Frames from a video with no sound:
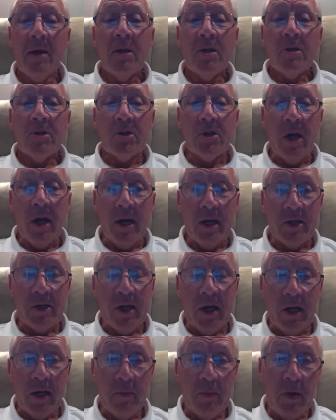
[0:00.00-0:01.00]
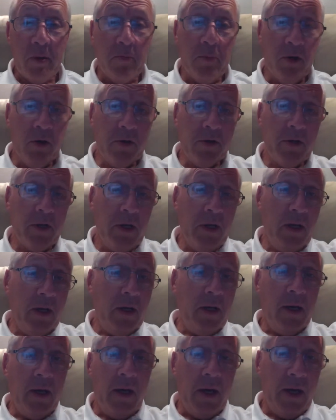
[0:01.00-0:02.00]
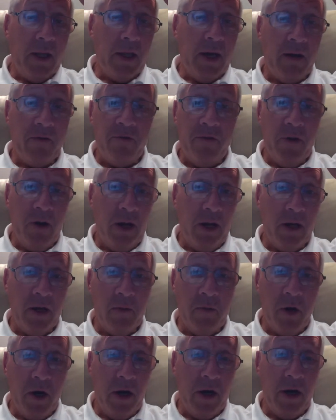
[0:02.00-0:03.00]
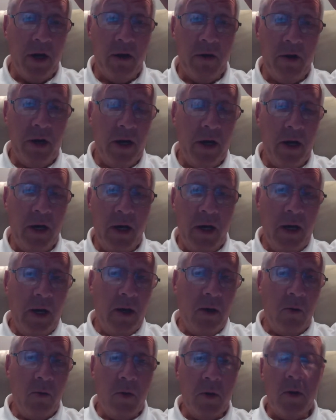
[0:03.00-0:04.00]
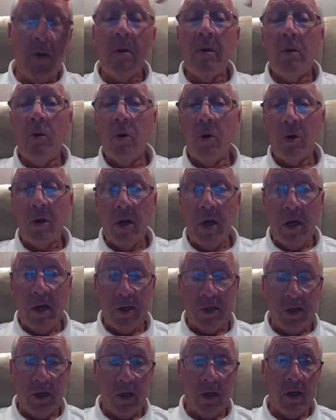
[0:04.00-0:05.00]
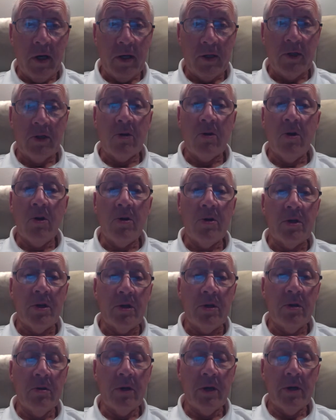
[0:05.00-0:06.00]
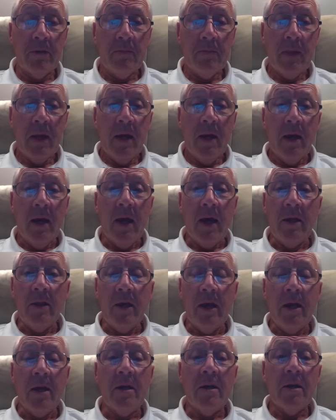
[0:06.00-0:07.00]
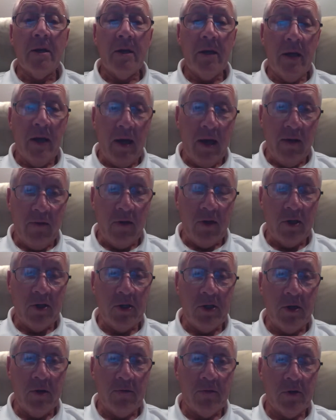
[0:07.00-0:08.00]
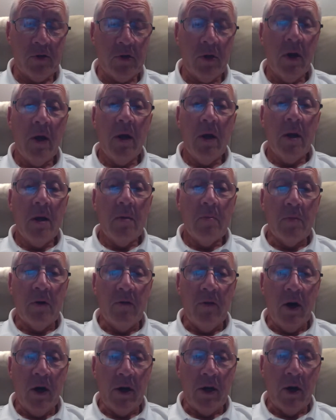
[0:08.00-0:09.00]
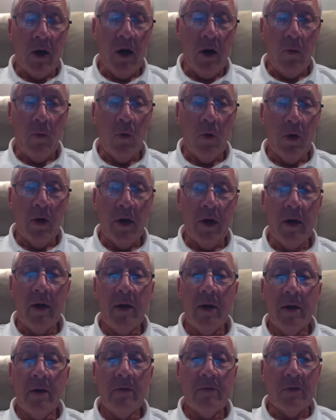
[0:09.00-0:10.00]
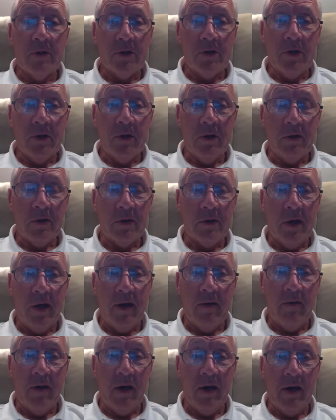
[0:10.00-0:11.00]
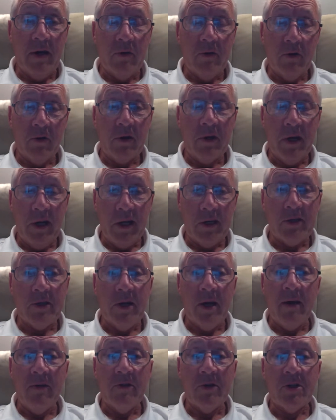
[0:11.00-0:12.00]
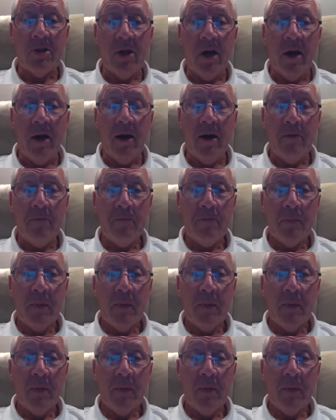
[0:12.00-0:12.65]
Showers had to be built, and that fell under my area, organising a crew to do it, and then having shifts providing hot water for students to have or cadets to have a shower.